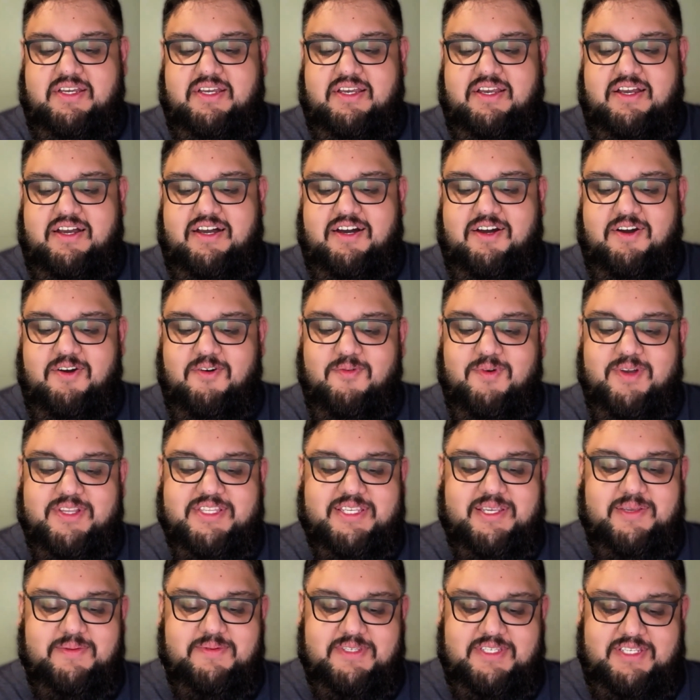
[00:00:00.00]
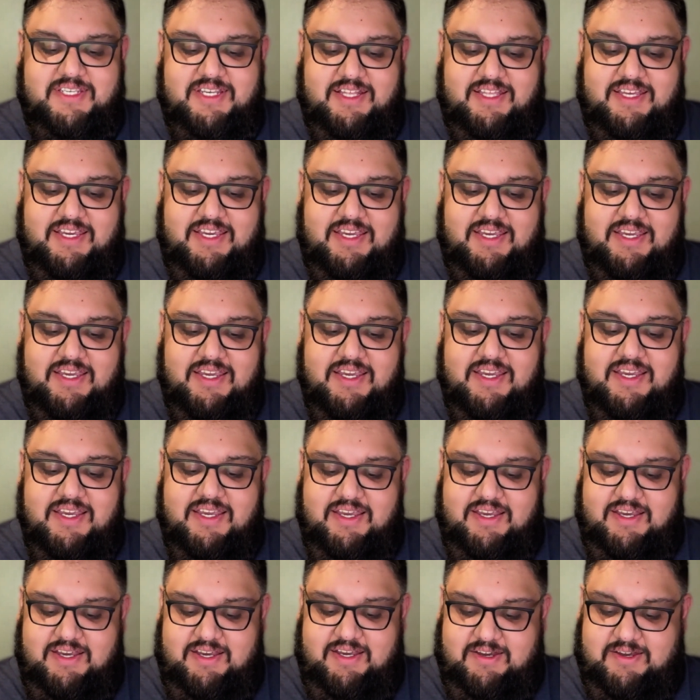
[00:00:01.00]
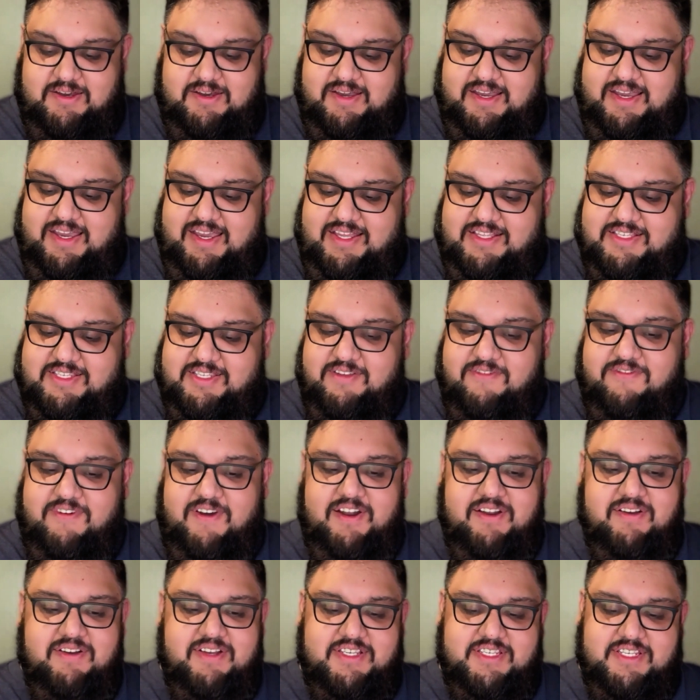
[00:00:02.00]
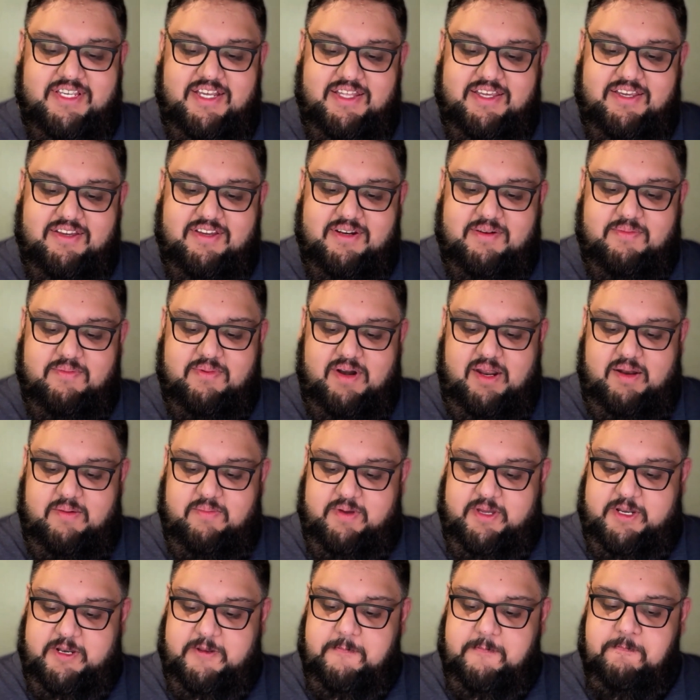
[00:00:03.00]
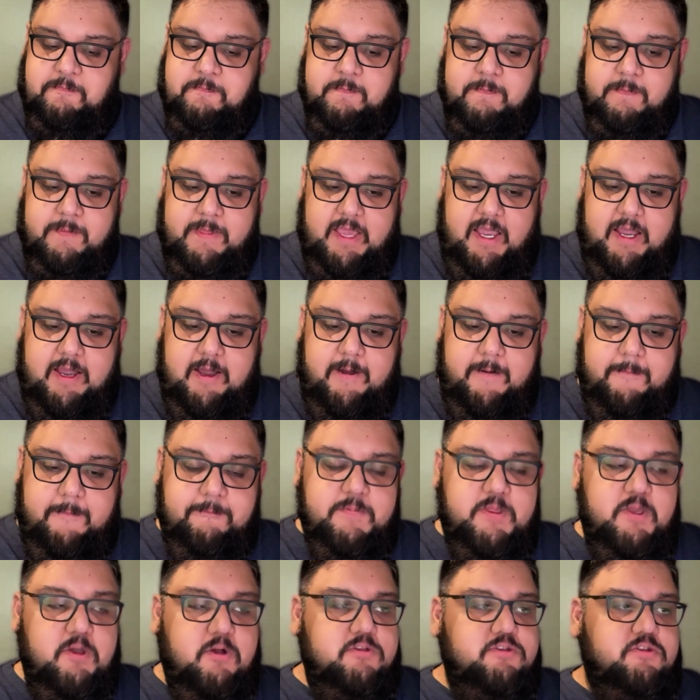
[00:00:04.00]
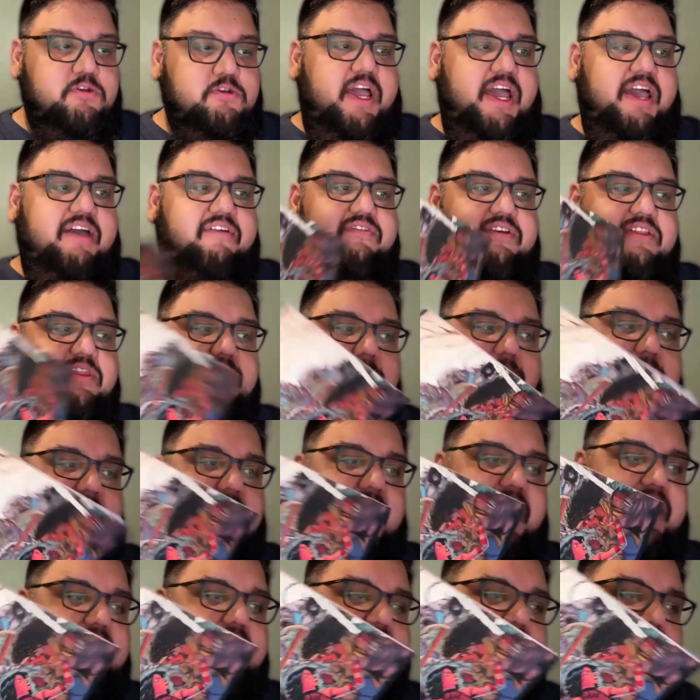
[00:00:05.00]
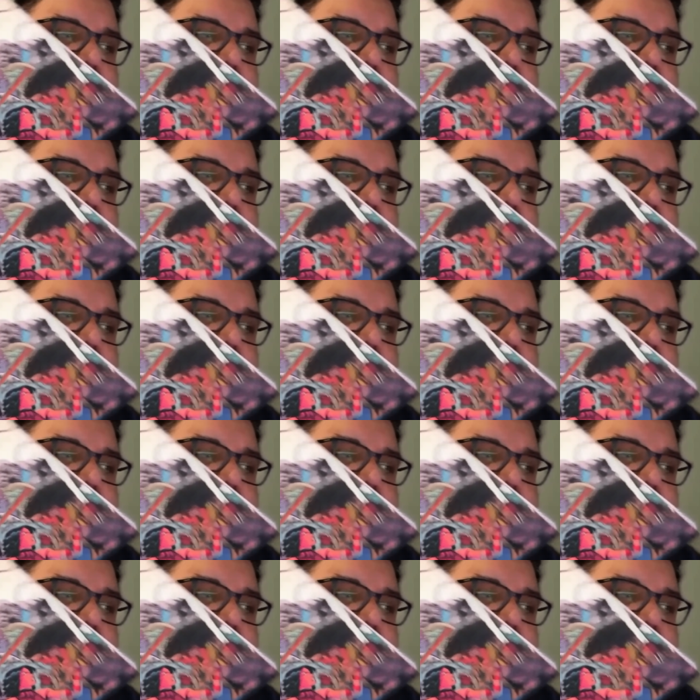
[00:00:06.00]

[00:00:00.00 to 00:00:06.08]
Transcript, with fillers: what Tim Seeley and Stefano Caselli could have brought. But you also have in the back